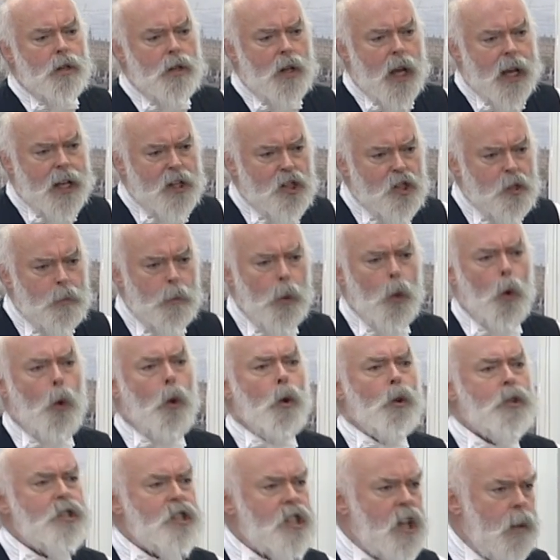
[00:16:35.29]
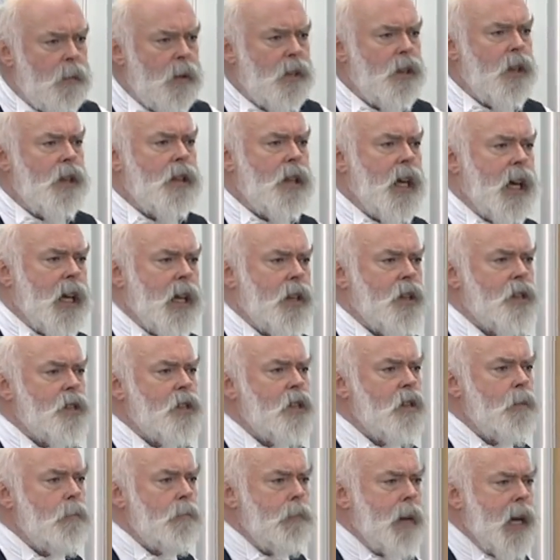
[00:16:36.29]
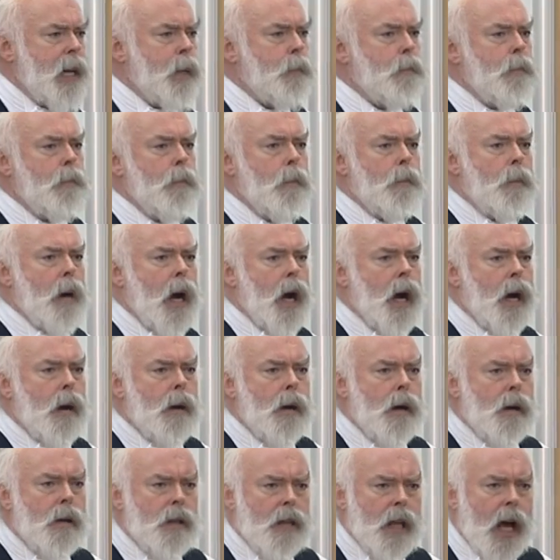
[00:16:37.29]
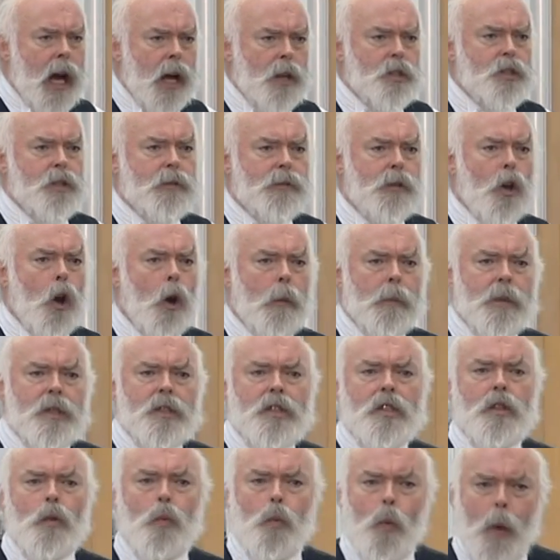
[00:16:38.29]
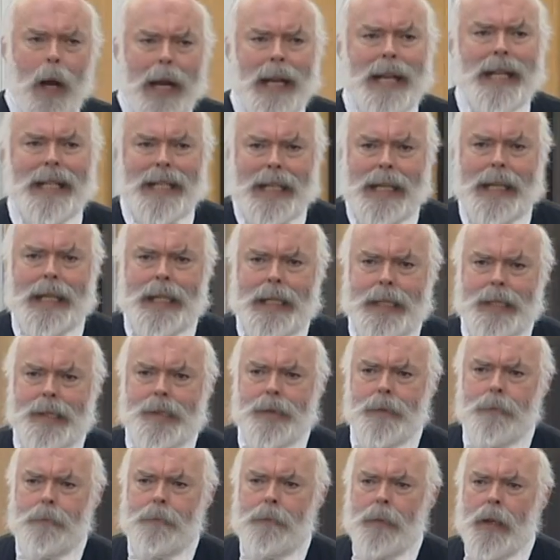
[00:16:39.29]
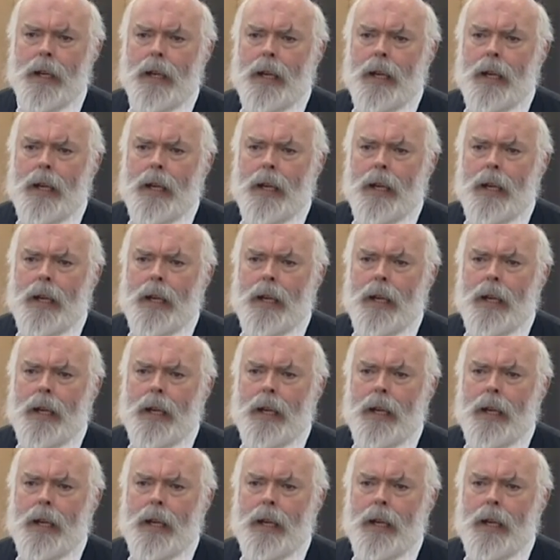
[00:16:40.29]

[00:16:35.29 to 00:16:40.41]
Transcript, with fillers: explore some of the things that make uh, the House of Commons the way it is.